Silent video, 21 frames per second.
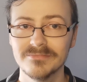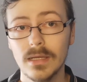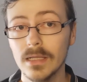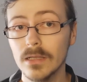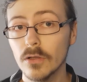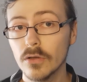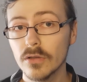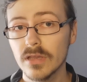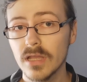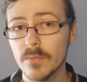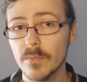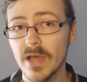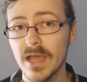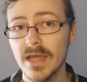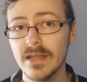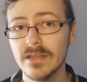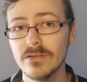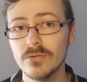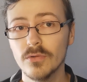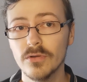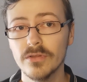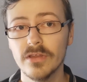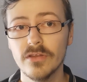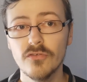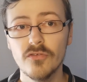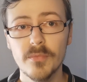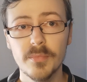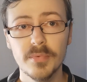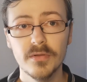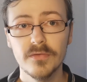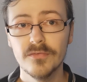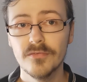It looks like we're heading towards a
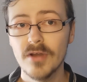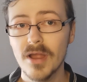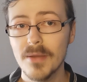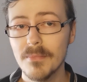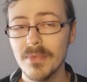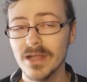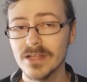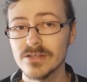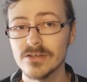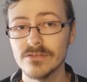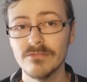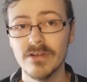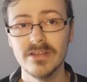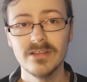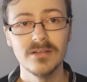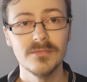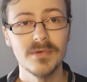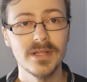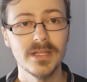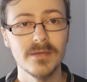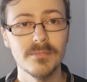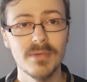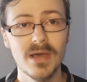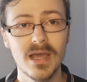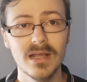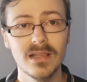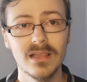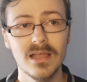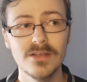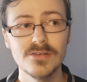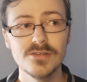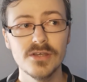triple threat match at WrestleMania
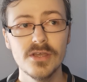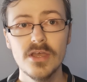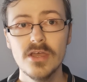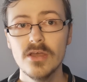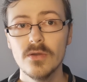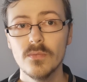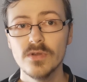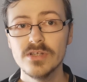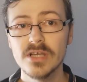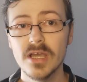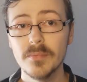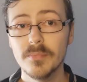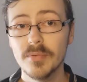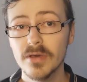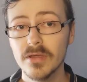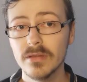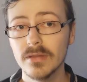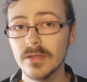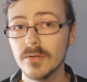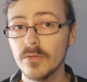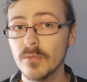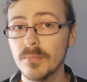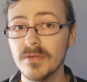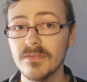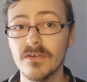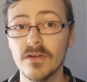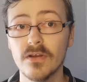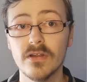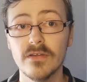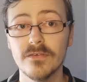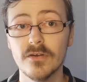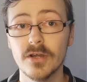Backlash, which I personally would be
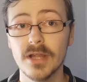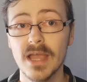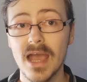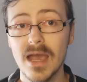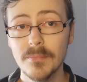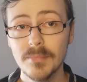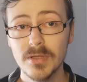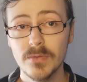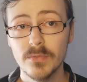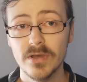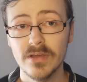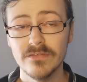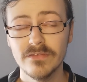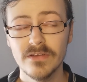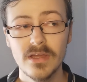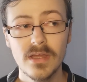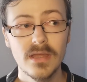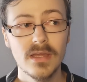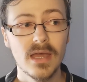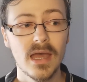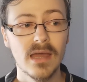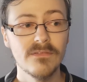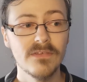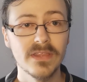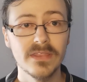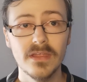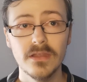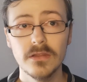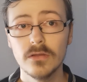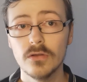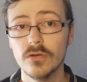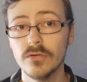very, very happy with. I think
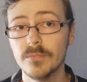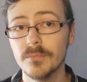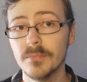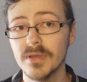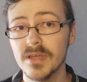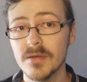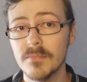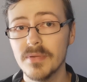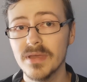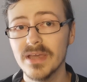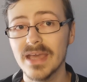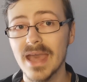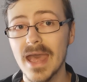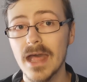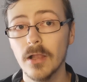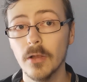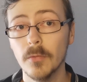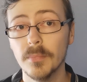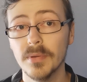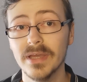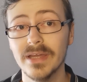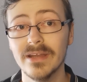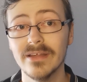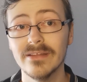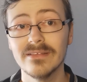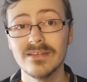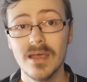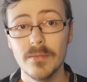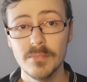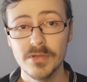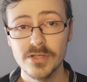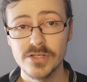this could be a big help in
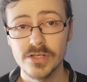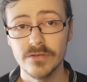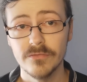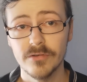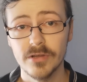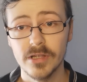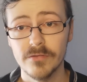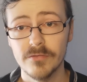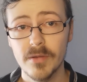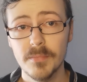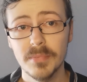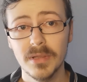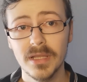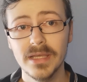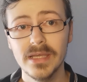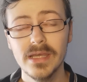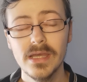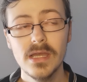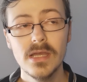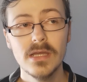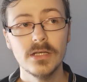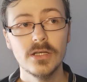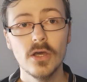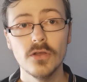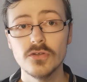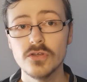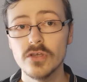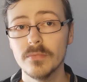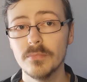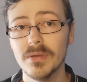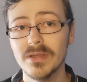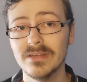establishing Rhea Ripley, not
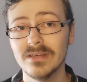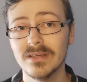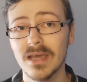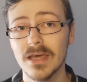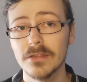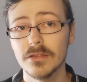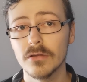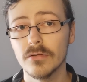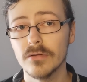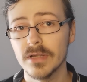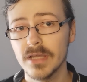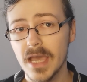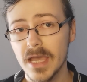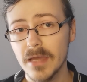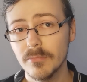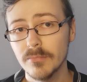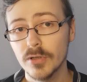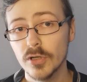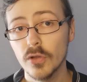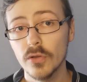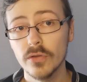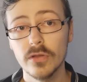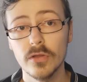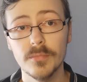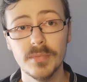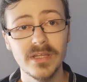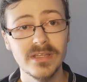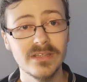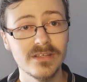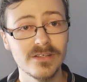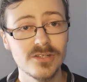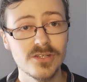just beating Asuka again, but also
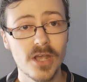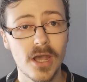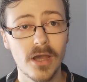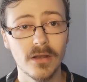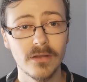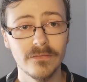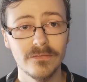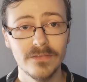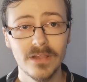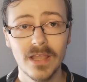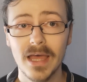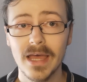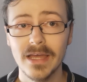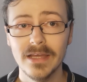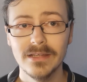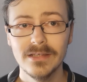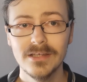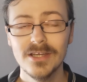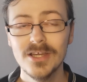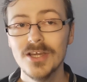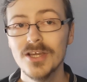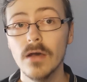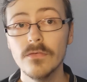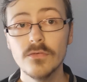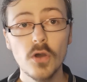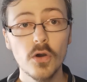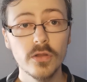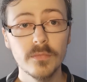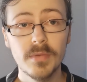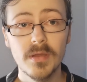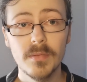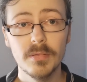beating Charlotte Flair. Of
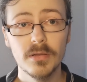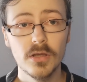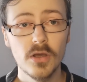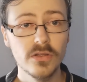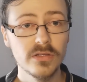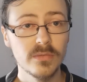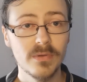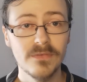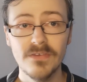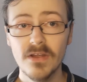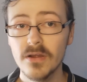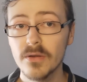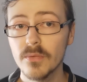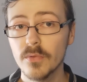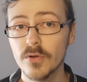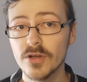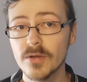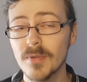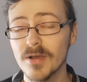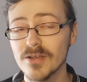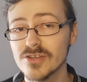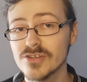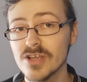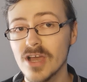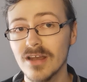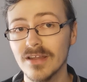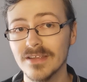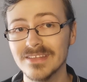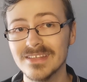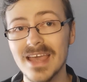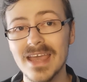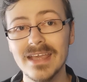course, people are going to be very worried about
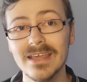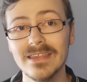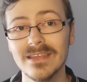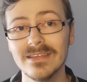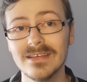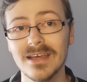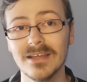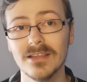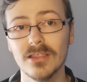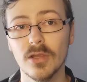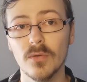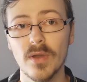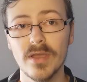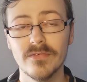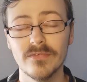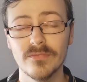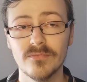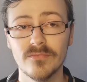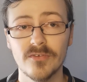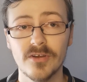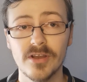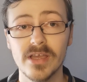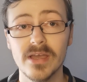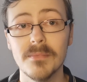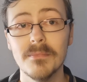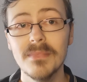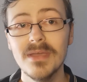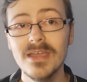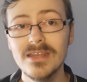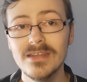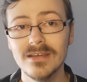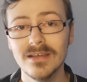Charlotte taking the title away from Rhea
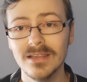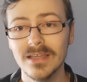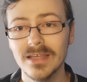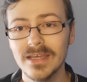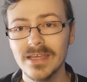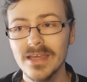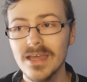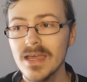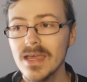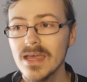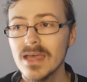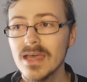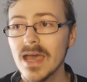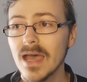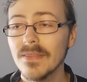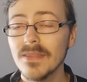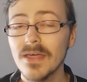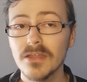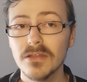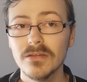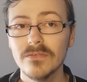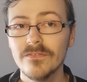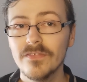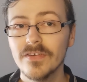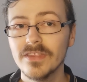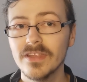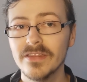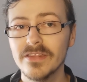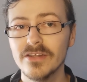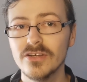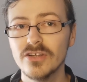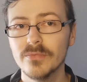immediately, and that's something
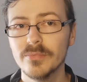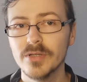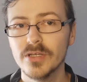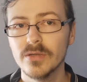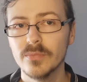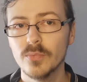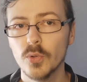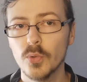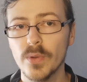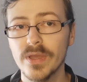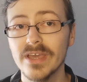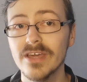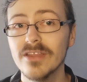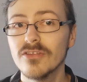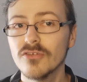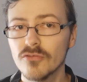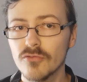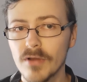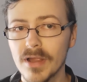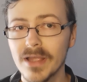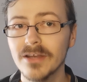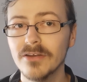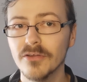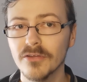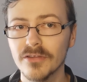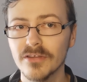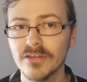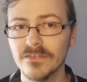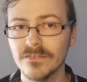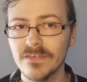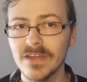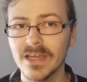that the WWE has trained us
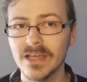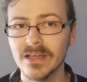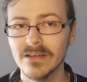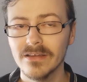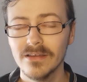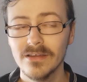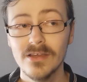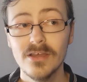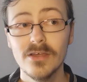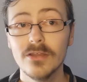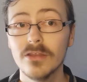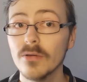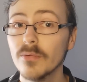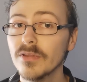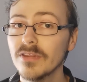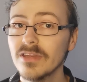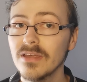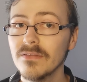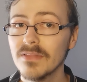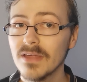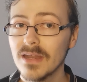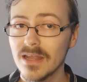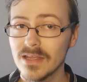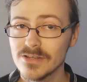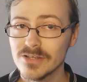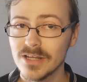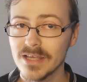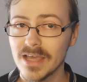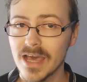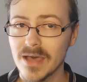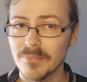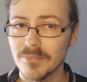to think, so we'll see if that
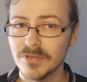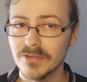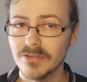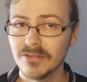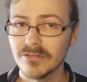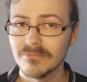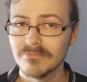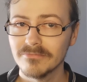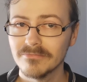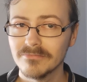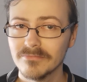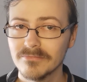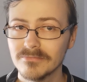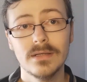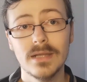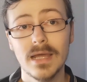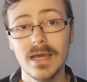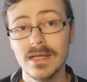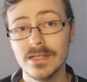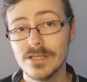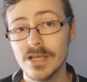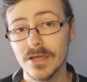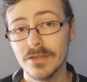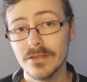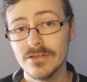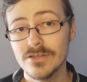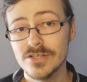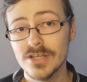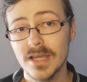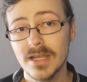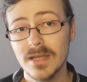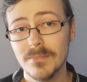actually happens. Nia Jax
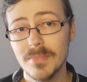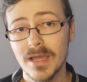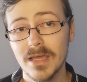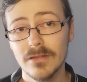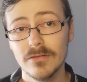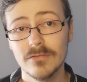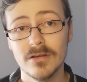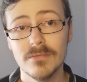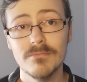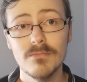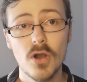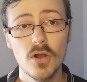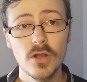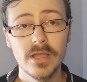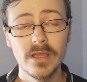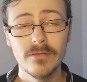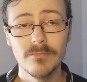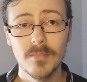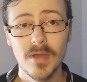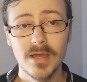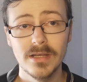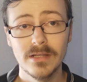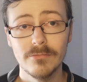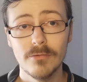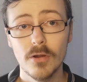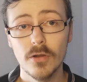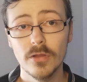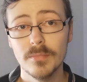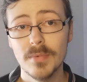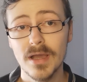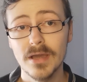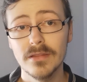and Shayna Baszler are mocking Mandy
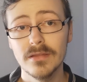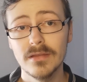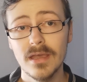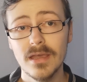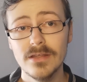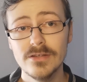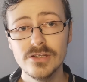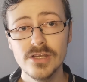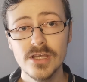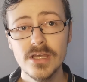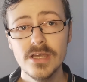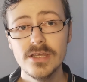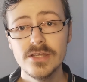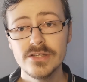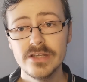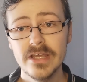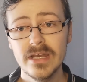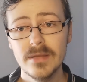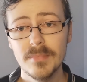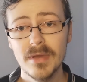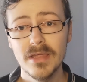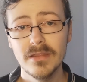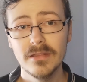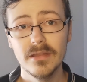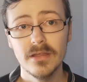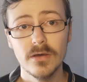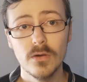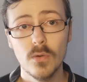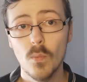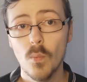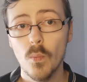Rose backstage. Shayna Baszler